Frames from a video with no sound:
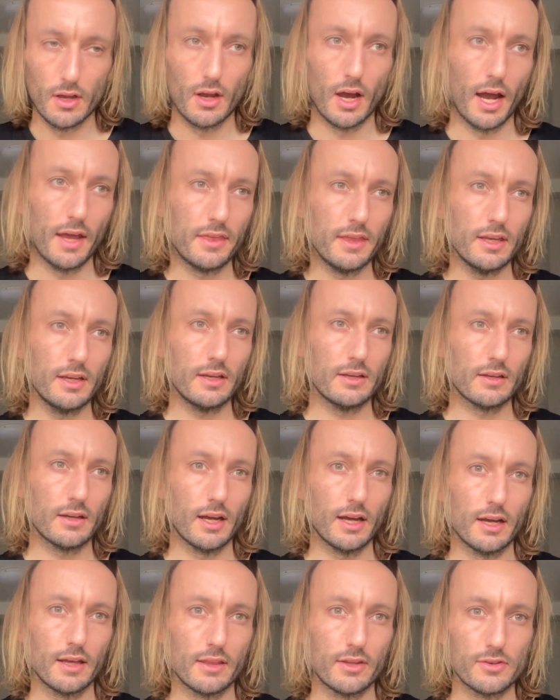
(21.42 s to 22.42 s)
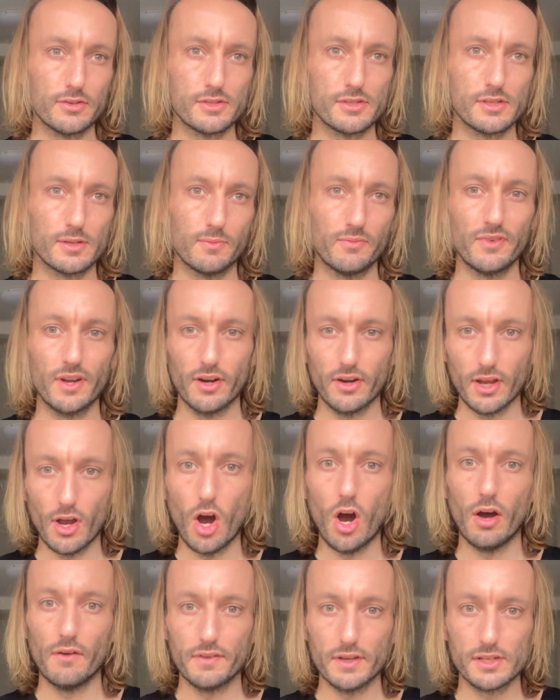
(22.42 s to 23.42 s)
I think there's some very
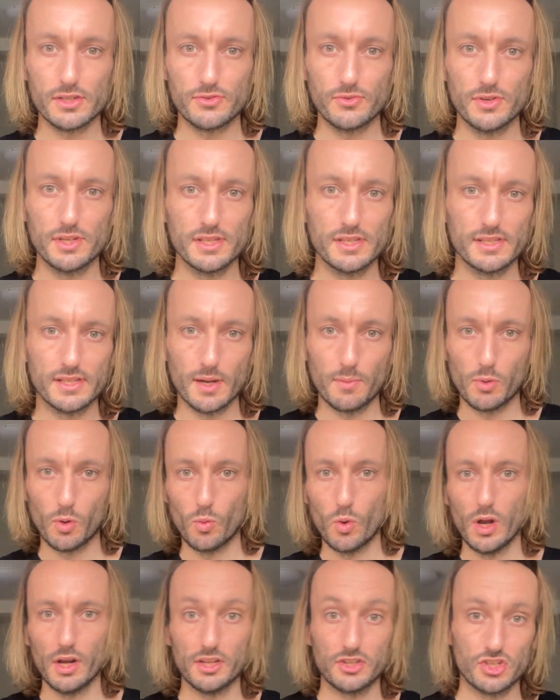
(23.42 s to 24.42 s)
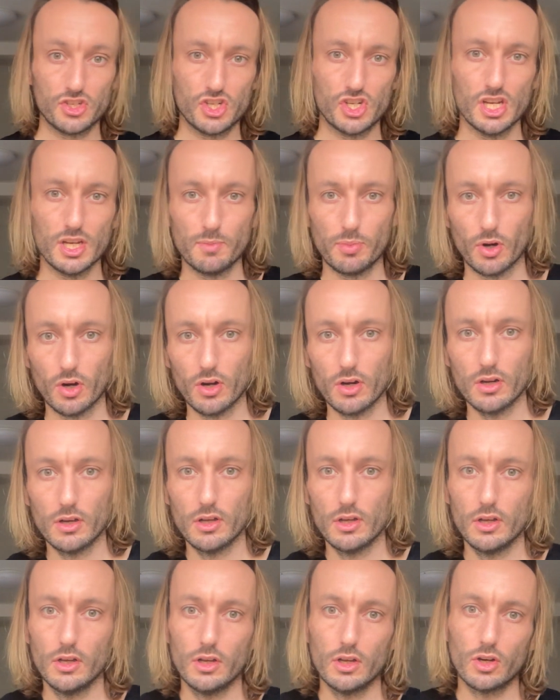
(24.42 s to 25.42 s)
obvious reasons. Number one, it's cheaper.
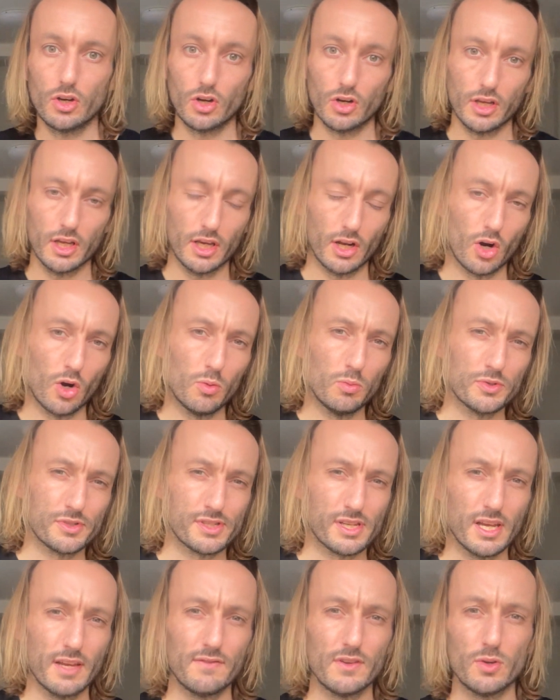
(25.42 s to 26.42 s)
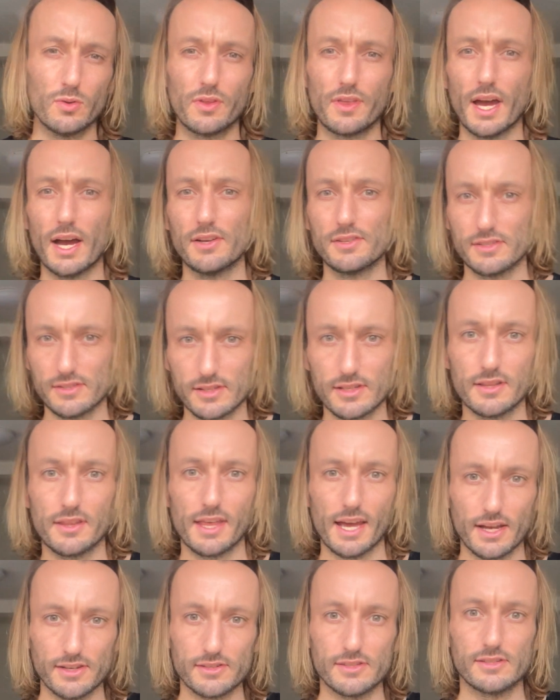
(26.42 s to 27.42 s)
Cooking at home will save you thousands and
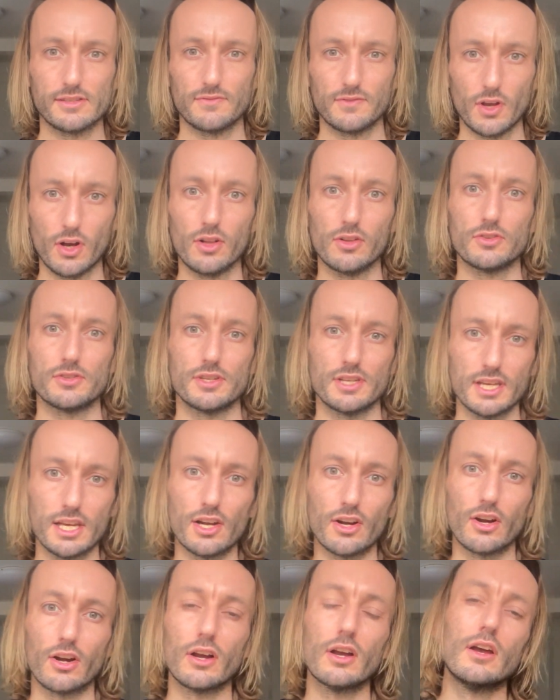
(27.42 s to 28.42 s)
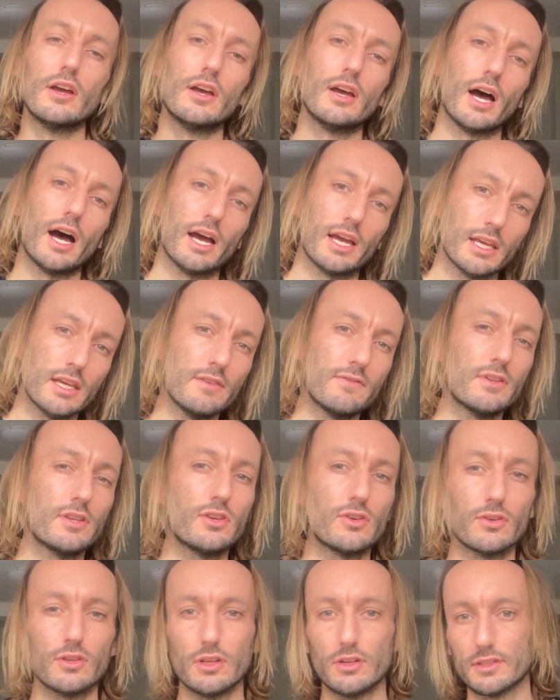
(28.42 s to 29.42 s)
thousands of dollars a year. Even
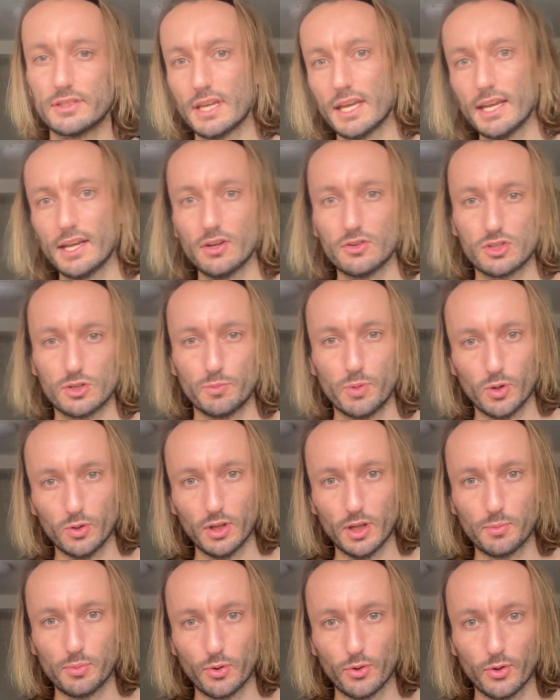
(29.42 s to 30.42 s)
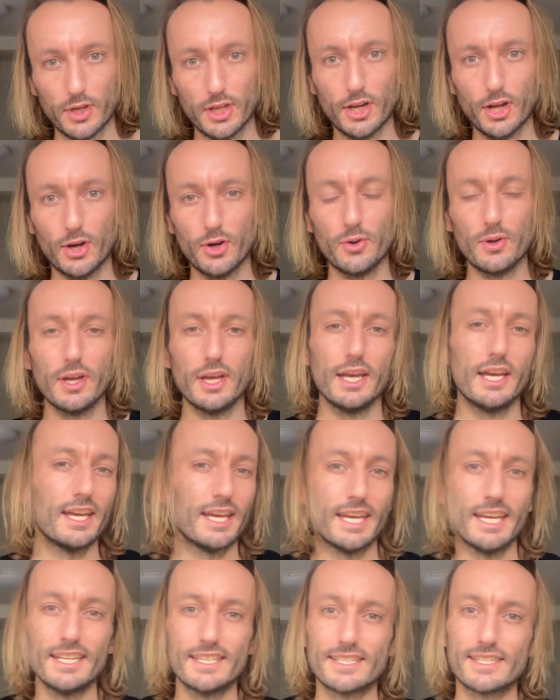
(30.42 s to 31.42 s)
your little takeout Chipotle burrito,
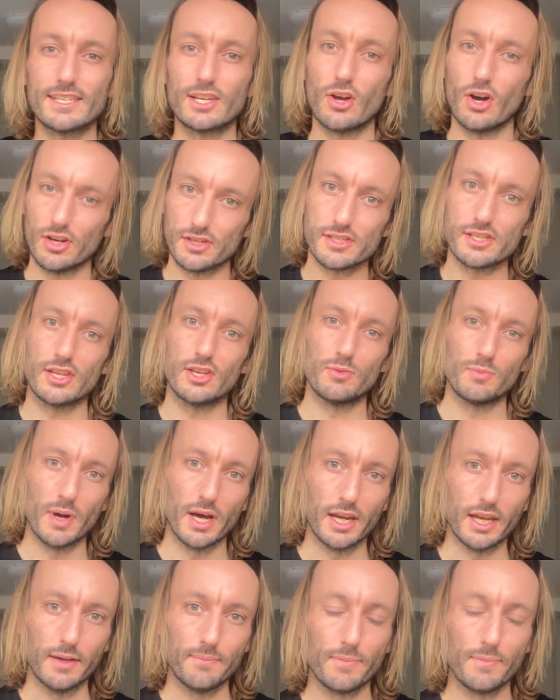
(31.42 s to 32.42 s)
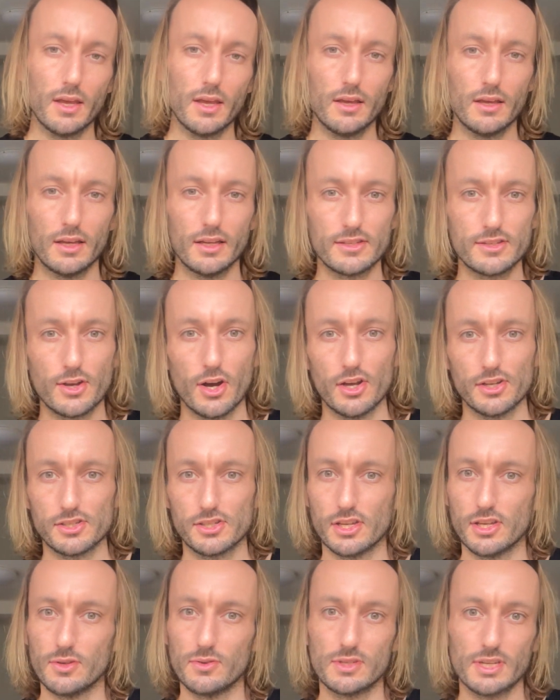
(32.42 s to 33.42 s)
it's costing you money. It's
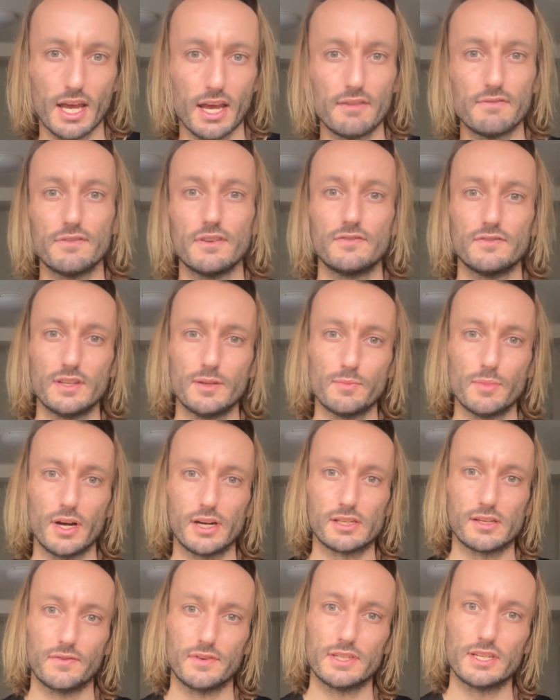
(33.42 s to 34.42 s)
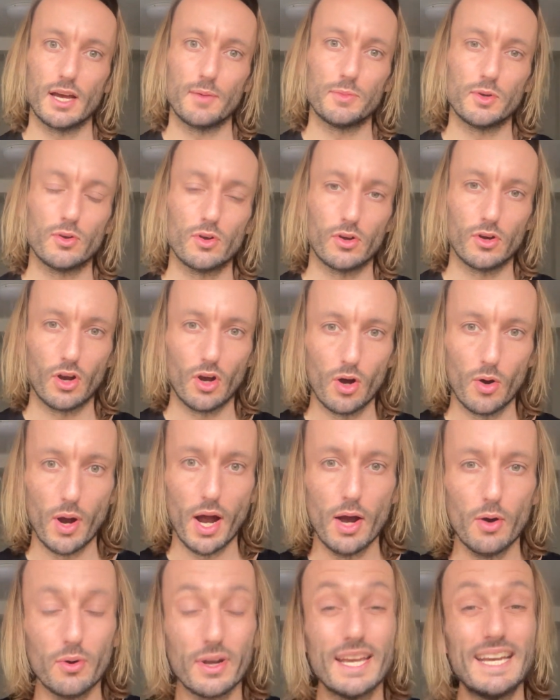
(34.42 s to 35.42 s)
costing you 10, 15 bucks every time you can go
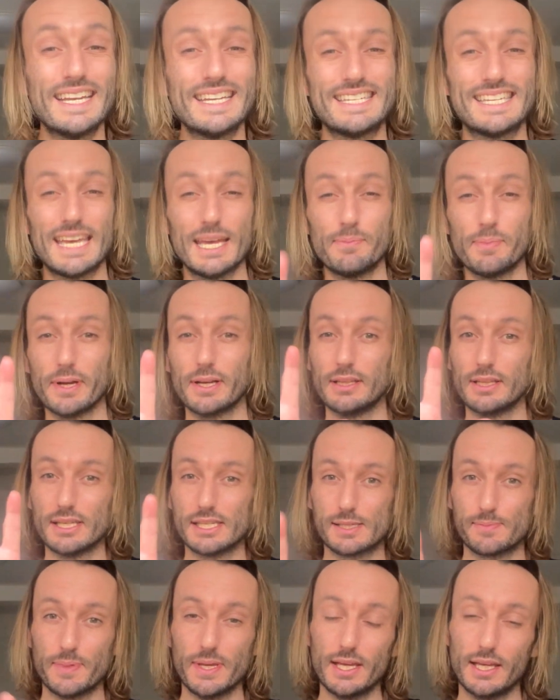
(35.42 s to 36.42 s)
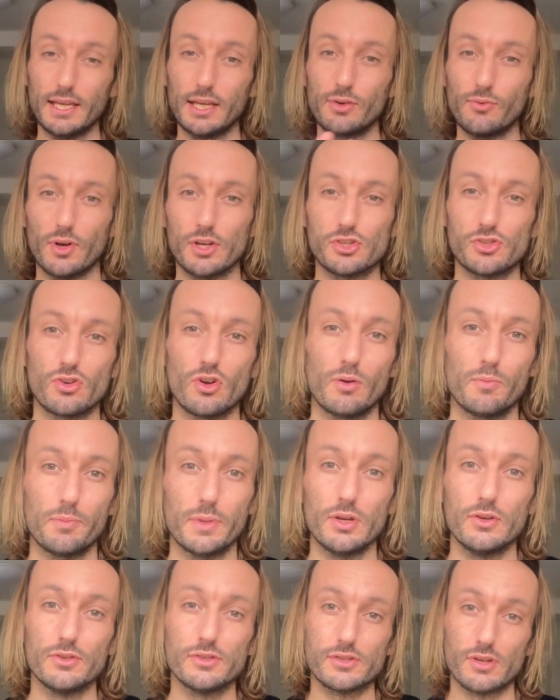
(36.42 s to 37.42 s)
out. Typically speaking, restaurant
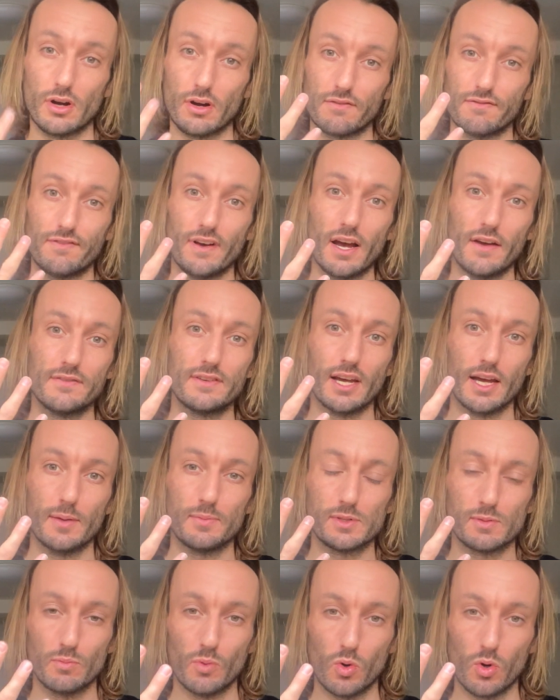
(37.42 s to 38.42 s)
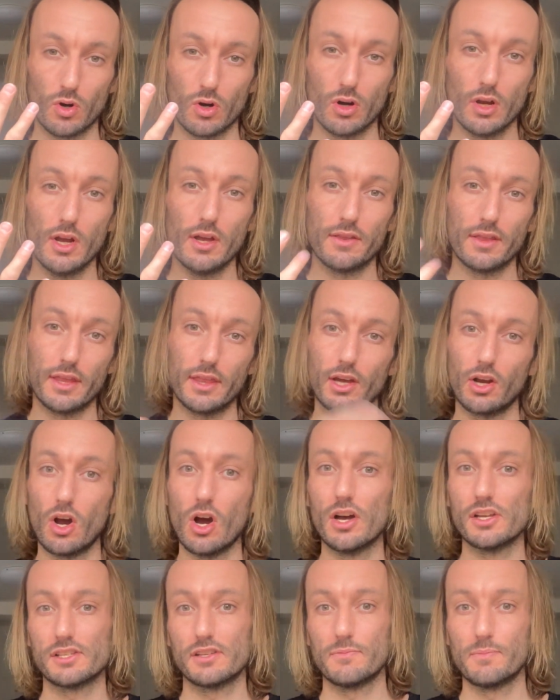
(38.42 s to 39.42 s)
meals are 5 times more than the
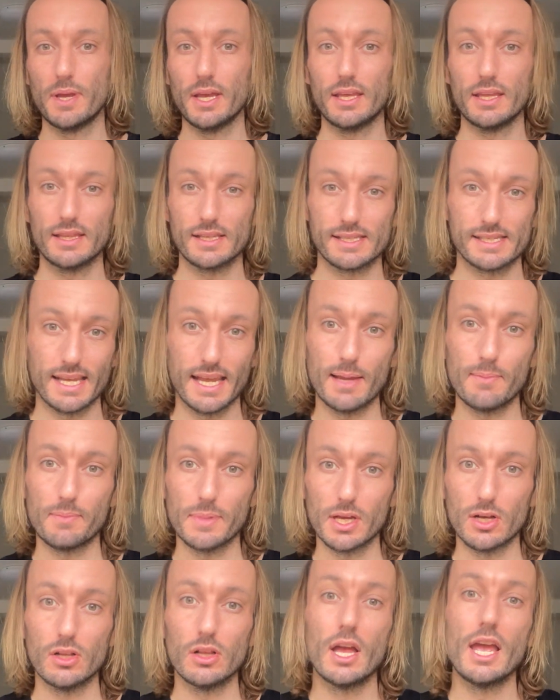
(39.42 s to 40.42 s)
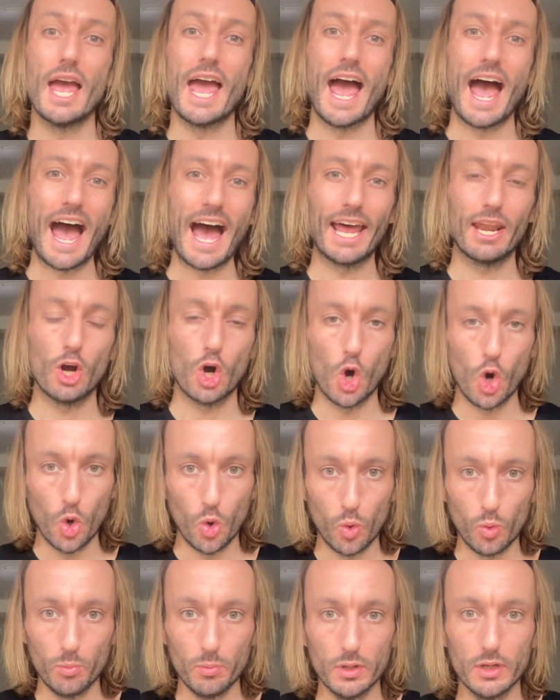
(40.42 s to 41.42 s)
cost of making the same meal at
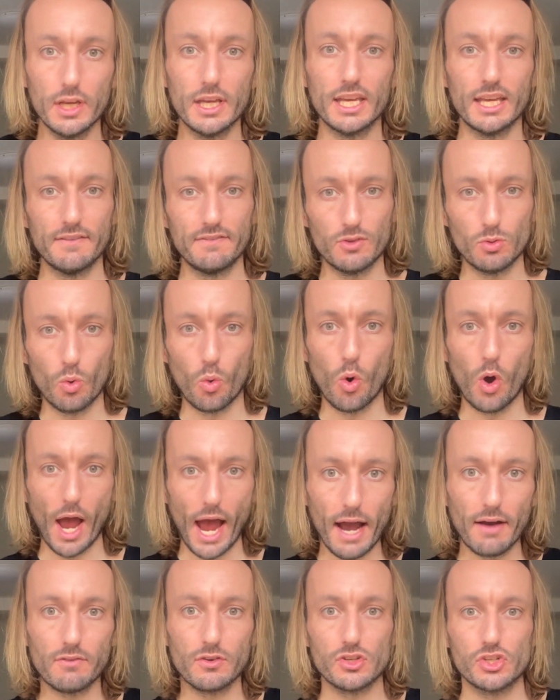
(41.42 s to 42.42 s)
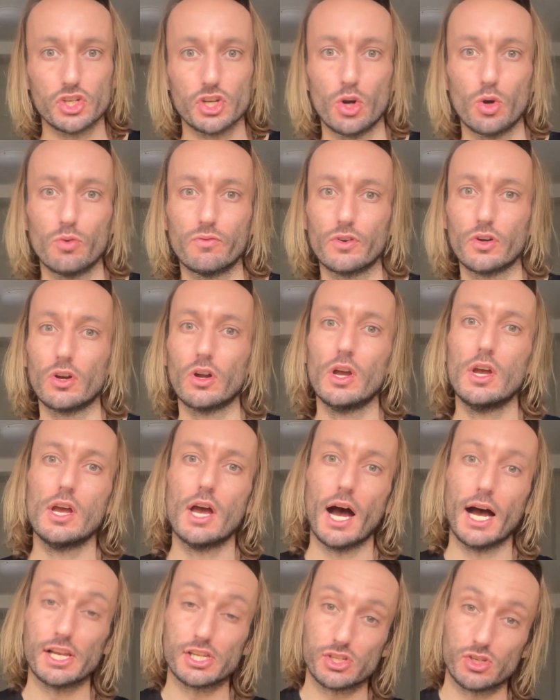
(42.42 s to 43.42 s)
home if you average it over
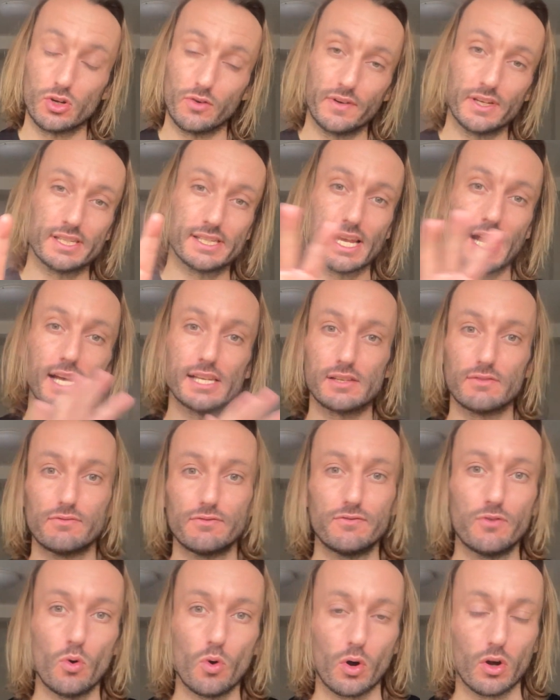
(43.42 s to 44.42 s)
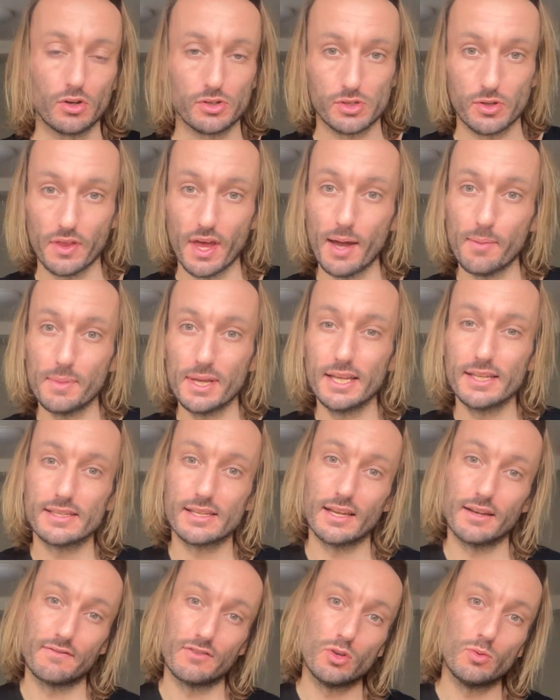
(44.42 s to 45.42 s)
a serving size of 4. So that means
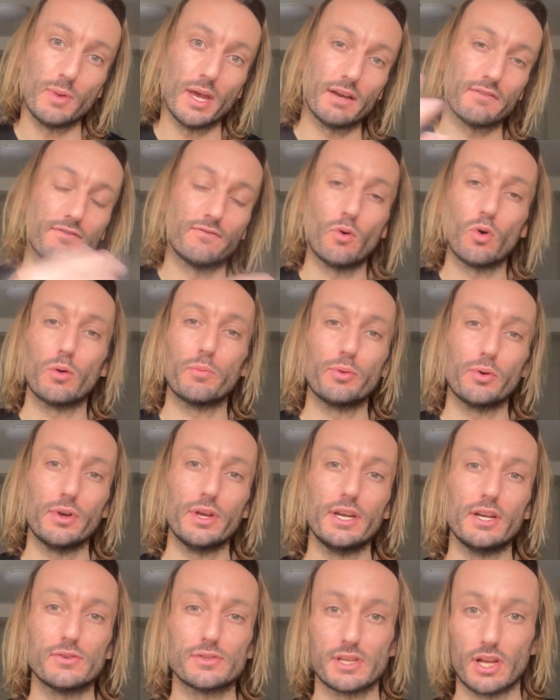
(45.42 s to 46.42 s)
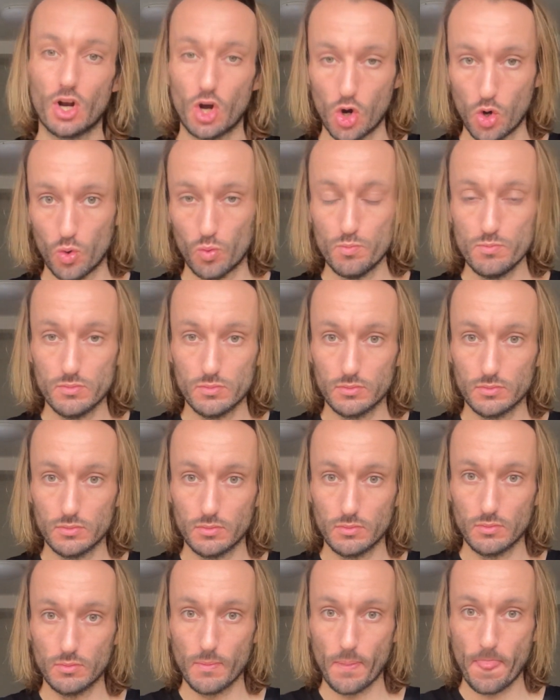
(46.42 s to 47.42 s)
that if you make 4 burritos at home,
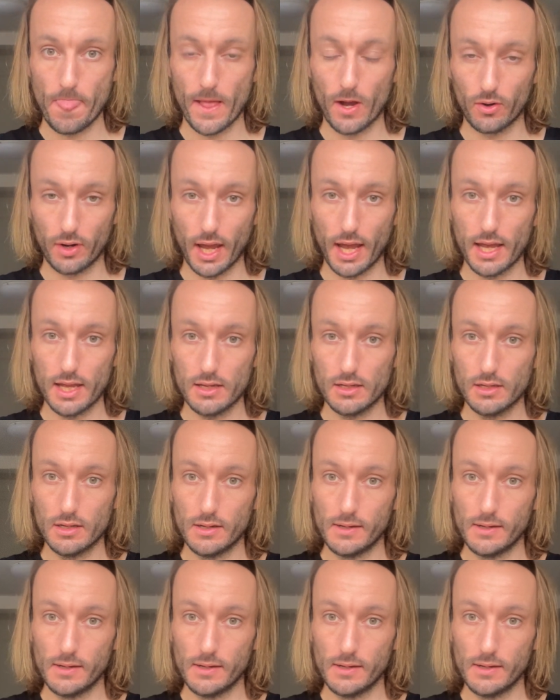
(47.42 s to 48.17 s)
okay,